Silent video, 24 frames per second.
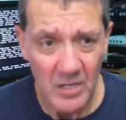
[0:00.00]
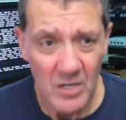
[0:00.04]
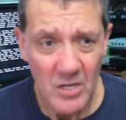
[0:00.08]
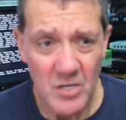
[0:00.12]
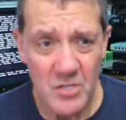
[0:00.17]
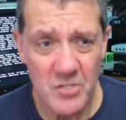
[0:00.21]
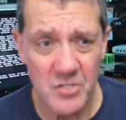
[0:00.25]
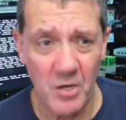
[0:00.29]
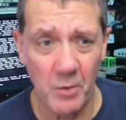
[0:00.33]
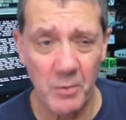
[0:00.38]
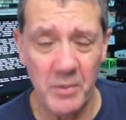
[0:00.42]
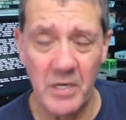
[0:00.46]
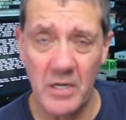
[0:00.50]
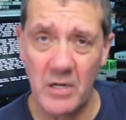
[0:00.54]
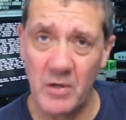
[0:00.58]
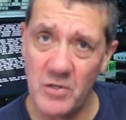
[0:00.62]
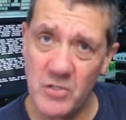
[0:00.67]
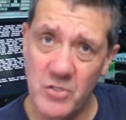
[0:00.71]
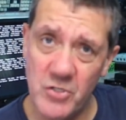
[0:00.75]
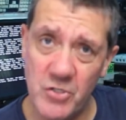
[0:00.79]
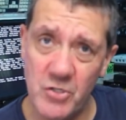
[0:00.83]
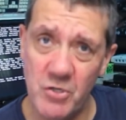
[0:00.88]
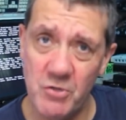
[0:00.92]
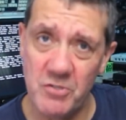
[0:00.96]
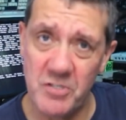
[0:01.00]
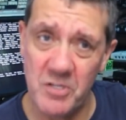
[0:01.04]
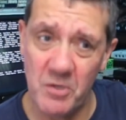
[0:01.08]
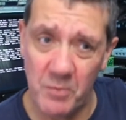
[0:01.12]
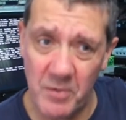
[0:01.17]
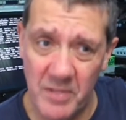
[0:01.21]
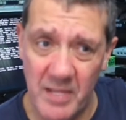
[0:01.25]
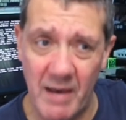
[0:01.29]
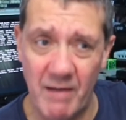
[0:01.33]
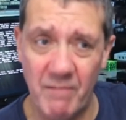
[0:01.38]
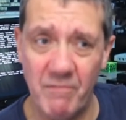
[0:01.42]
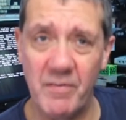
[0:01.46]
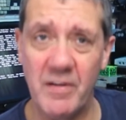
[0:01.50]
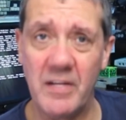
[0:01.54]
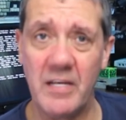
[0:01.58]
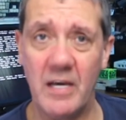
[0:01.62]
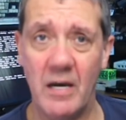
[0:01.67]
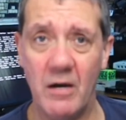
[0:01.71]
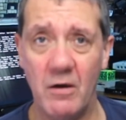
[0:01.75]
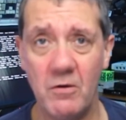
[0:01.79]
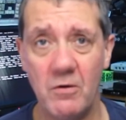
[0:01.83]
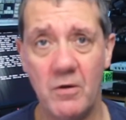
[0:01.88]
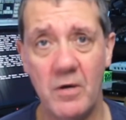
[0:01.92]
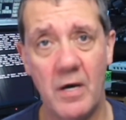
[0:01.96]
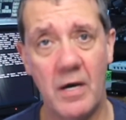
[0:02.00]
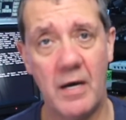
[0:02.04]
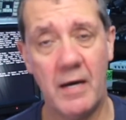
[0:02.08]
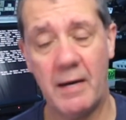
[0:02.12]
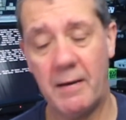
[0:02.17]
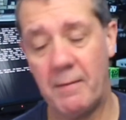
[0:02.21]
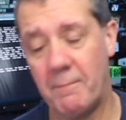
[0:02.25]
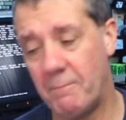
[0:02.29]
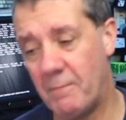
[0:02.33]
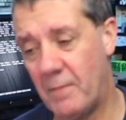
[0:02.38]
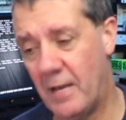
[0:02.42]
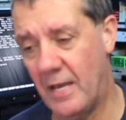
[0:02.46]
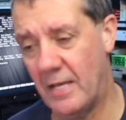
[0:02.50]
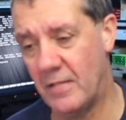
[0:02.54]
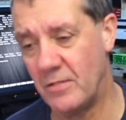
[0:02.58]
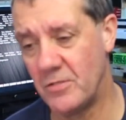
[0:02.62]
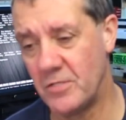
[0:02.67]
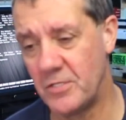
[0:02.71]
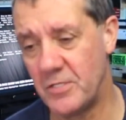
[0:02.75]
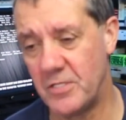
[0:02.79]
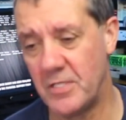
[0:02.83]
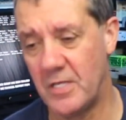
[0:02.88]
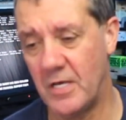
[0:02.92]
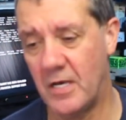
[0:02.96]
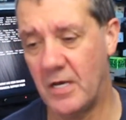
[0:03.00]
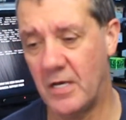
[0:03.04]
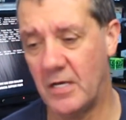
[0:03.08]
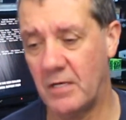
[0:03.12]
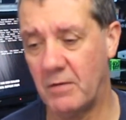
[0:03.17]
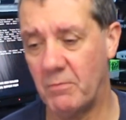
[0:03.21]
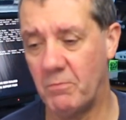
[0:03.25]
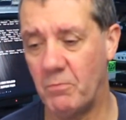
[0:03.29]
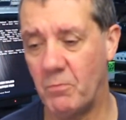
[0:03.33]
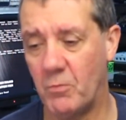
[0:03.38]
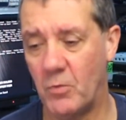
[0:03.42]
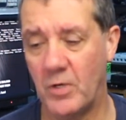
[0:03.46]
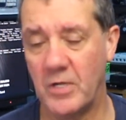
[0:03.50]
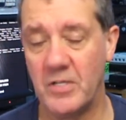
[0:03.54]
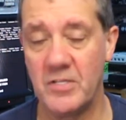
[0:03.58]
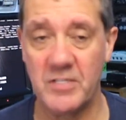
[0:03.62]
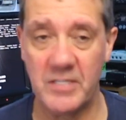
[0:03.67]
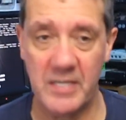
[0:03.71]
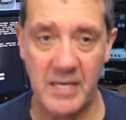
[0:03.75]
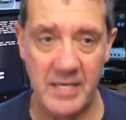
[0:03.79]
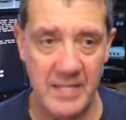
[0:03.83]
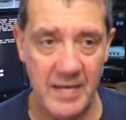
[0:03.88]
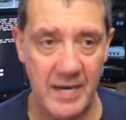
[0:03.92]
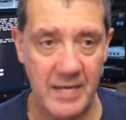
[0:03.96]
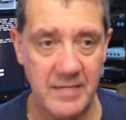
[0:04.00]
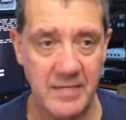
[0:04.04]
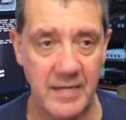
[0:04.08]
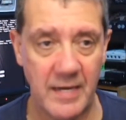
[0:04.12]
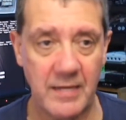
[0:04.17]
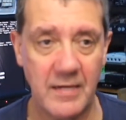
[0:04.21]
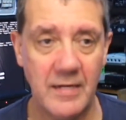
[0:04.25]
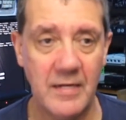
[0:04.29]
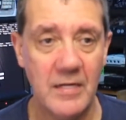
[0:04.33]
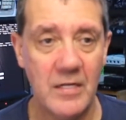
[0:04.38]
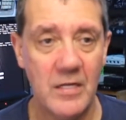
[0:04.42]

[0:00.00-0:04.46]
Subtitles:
So we're going to introduce it with that video, hence the wanting to get that done.